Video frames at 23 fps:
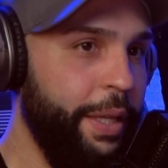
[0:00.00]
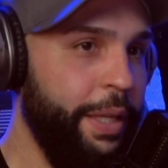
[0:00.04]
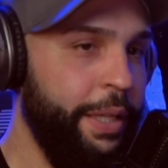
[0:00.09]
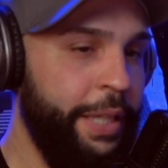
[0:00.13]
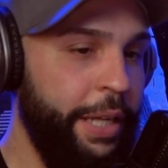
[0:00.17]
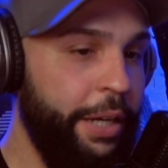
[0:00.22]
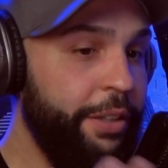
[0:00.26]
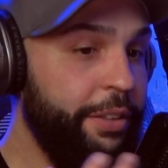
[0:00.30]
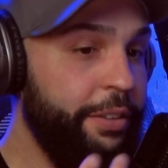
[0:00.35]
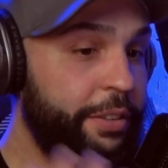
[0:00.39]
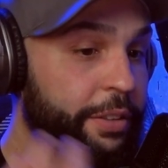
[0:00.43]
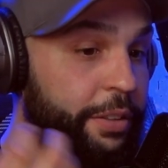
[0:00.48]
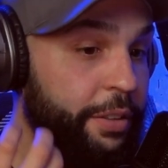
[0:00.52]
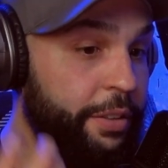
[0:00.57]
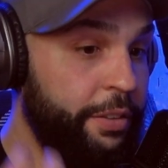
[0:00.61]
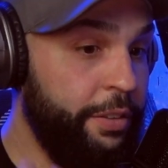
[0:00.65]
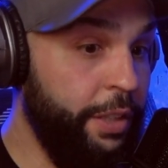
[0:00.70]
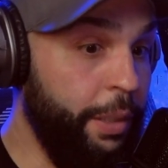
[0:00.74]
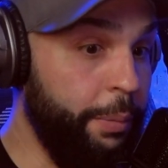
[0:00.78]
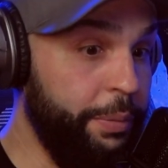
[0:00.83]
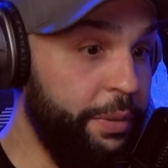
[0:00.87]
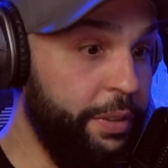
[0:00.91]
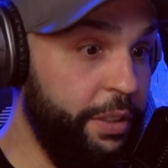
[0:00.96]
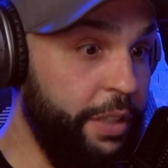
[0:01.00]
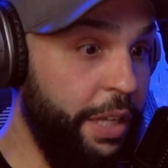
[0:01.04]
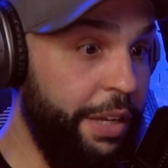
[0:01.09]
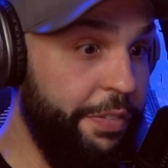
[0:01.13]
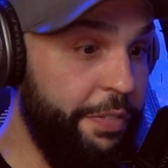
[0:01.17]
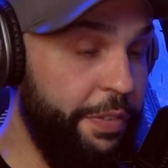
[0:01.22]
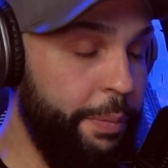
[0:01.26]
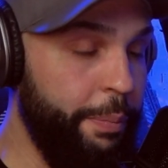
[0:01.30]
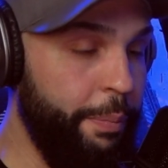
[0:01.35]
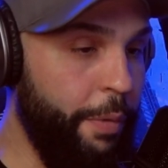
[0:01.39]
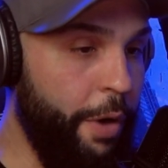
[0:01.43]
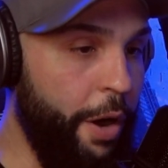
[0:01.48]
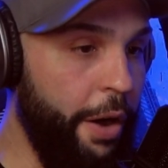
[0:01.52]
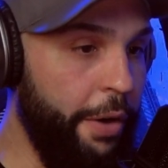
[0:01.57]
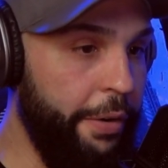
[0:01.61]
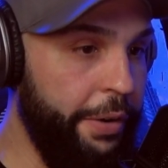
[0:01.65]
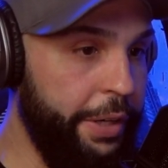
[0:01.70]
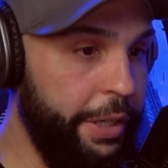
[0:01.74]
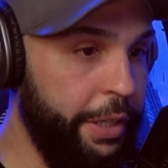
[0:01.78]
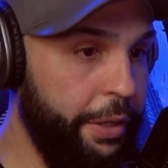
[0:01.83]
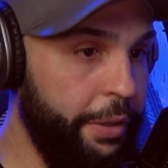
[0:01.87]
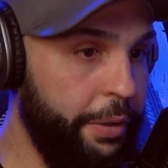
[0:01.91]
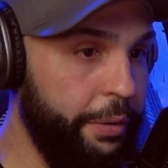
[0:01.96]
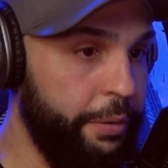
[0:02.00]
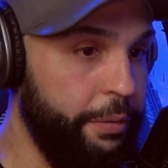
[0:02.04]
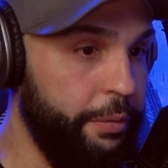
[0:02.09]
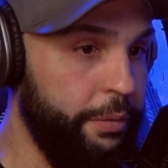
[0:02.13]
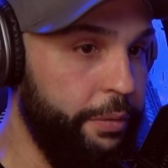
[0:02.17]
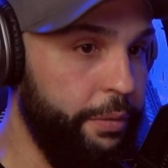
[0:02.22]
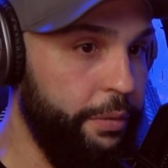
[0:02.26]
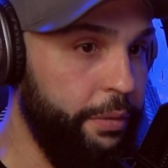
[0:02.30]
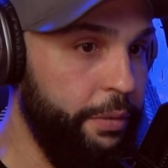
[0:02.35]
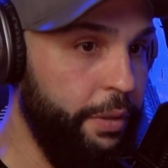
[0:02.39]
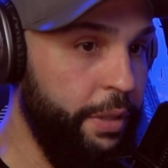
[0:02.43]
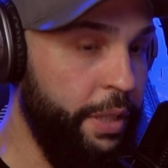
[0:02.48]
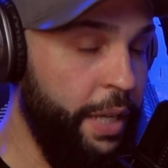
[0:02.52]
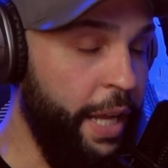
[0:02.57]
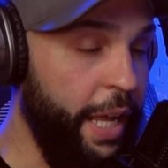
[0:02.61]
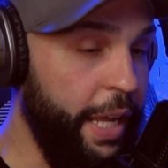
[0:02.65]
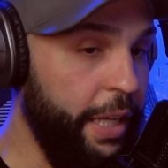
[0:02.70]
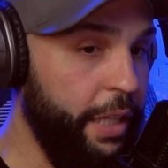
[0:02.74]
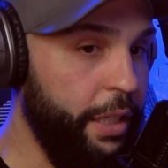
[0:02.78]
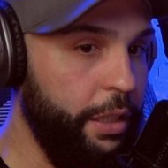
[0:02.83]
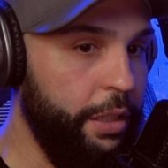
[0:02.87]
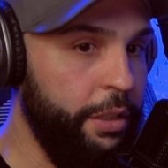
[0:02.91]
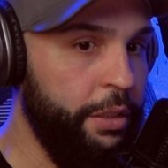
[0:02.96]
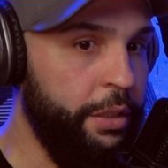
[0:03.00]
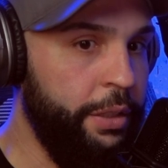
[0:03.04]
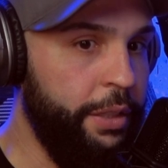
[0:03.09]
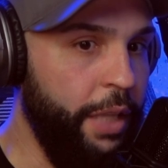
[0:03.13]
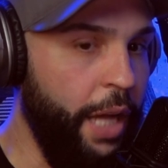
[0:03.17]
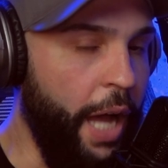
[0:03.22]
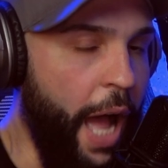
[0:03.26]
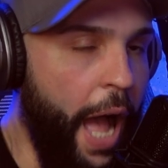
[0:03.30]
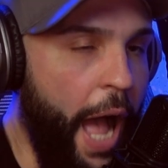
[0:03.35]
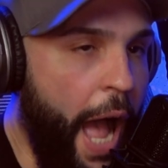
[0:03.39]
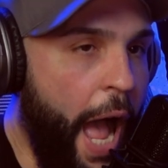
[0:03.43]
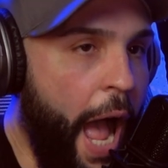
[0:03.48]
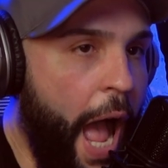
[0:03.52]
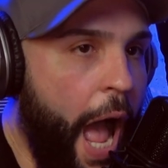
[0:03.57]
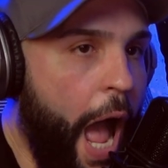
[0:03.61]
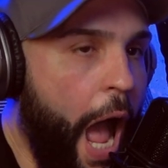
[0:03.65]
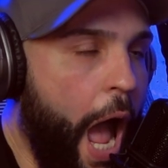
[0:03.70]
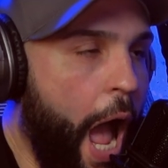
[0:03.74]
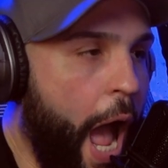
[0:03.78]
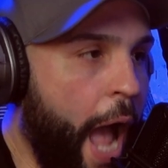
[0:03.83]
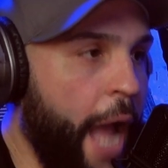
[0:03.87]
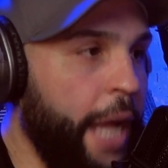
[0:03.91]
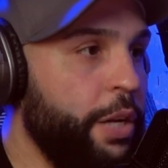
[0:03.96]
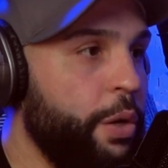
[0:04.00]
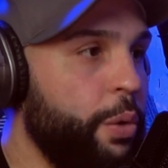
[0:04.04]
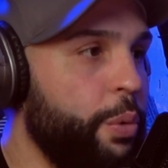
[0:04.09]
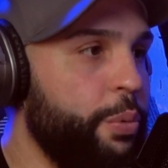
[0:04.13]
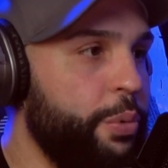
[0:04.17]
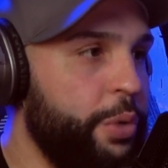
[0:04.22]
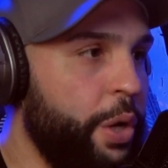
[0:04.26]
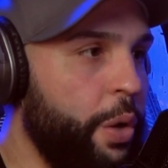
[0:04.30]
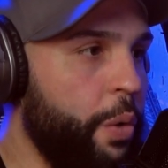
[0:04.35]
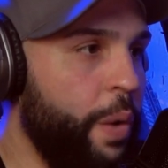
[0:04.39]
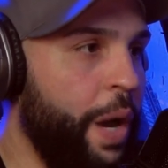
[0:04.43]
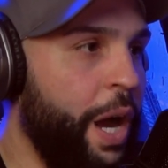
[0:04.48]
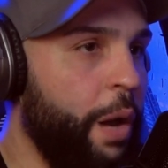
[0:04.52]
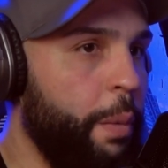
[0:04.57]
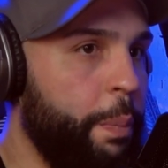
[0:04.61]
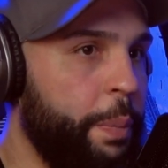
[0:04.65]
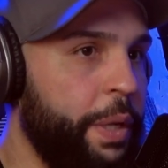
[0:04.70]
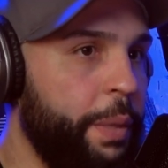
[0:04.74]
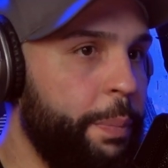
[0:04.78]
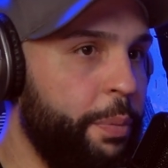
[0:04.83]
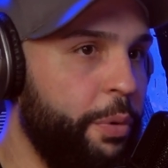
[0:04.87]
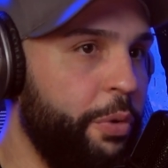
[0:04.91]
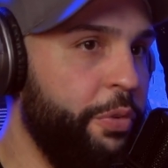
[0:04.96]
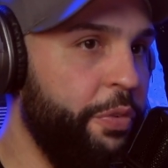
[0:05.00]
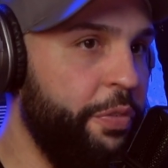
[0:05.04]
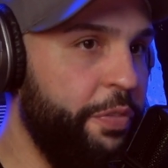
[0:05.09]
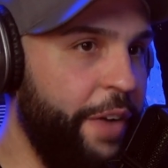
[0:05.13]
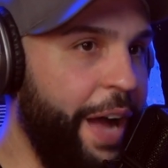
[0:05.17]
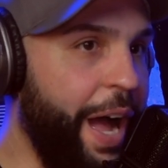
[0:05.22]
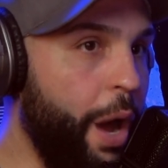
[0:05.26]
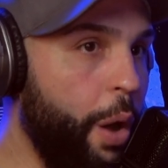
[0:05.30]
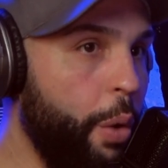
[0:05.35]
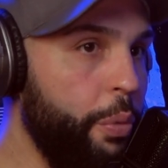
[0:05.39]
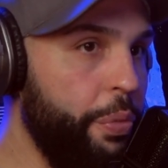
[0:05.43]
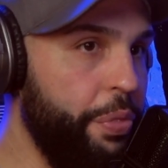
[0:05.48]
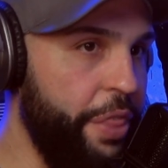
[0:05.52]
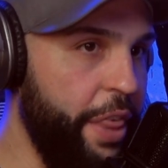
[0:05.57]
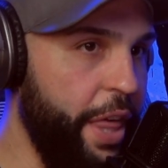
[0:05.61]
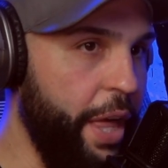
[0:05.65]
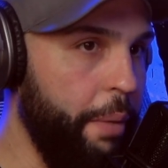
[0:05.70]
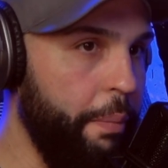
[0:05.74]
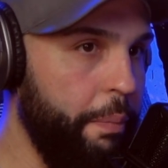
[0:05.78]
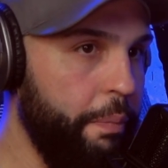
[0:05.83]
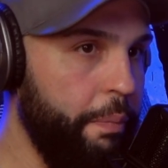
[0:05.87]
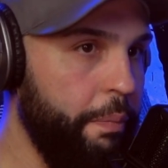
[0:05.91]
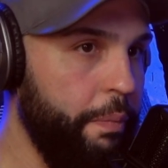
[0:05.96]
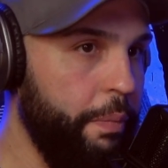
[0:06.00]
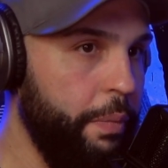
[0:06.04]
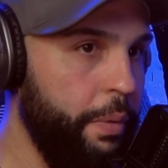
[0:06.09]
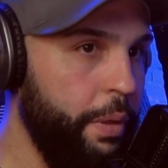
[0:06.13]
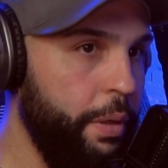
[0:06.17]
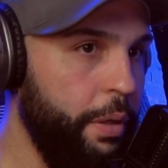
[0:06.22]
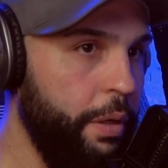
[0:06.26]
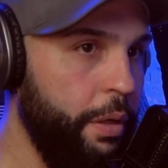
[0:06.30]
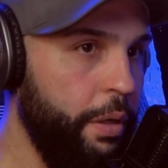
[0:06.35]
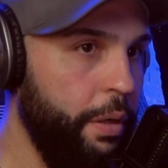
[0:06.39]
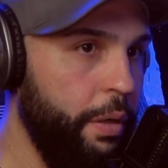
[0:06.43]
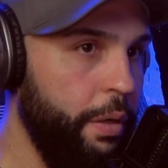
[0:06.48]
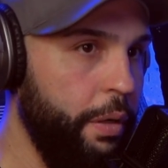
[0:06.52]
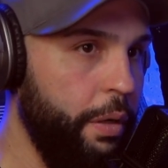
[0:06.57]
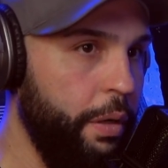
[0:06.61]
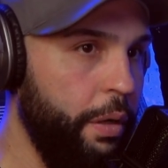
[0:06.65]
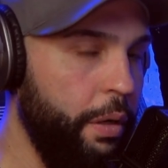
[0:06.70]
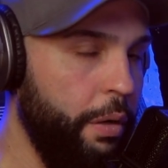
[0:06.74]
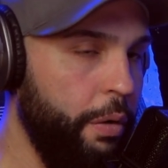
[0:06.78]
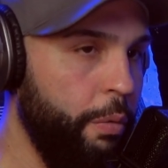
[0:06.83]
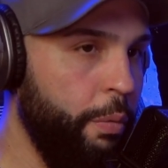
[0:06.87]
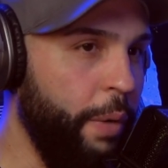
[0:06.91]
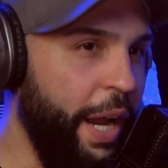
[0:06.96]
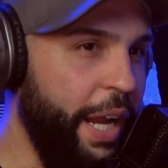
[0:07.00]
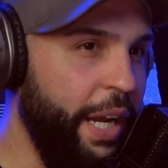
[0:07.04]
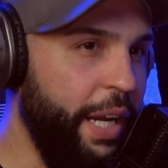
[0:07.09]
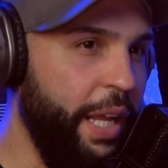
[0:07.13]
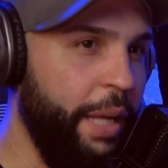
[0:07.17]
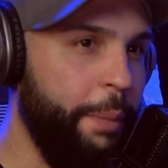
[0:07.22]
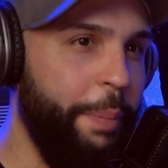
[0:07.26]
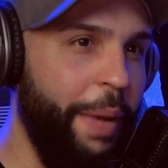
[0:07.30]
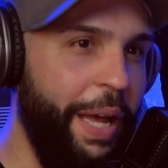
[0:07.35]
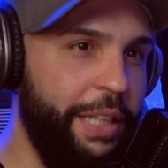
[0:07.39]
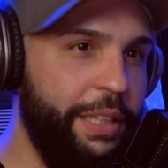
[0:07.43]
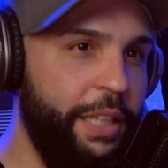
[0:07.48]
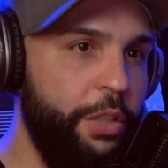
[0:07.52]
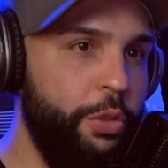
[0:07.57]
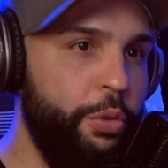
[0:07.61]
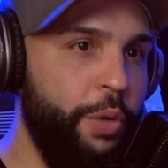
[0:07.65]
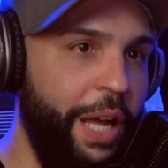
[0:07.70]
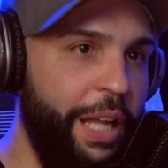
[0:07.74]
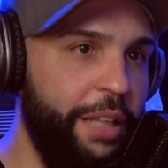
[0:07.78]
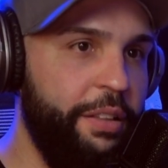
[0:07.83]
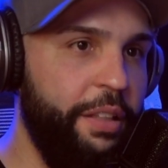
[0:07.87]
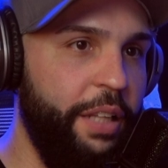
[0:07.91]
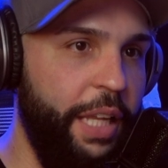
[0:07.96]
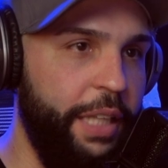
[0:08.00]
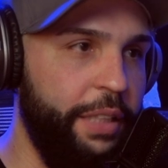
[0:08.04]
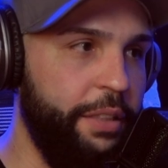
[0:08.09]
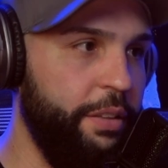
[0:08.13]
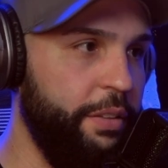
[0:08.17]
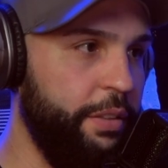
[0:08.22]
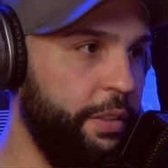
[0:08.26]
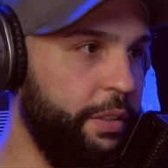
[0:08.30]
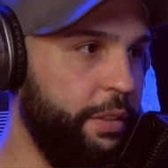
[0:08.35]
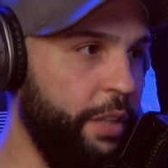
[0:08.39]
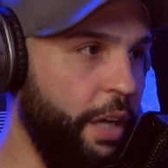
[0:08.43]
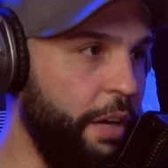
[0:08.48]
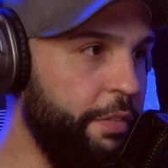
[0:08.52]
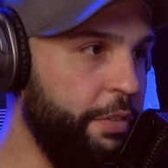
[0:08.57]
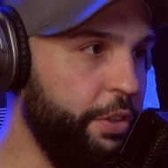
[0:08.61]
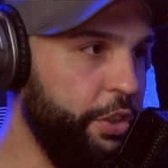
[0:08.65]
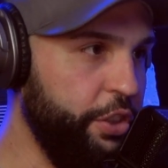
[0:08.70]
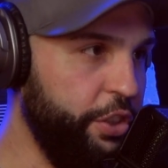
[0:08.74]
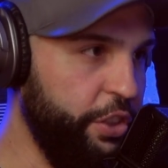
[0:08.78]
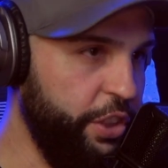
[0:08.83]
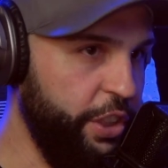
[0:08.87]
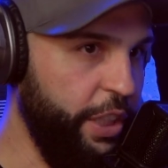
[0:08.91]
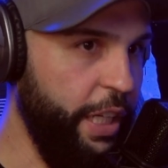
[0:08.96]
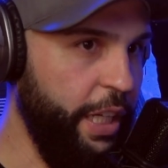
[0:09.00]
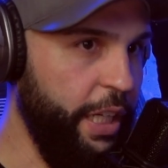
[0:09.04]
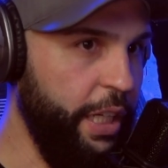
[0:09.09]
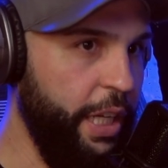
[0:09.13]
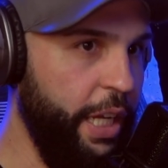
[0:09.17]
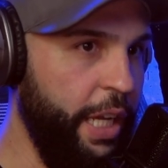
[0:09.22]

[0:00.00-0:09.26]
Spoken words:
There's some stuff in Mario, like I don't know how people found them. Right? Like back then you had to like discover shit.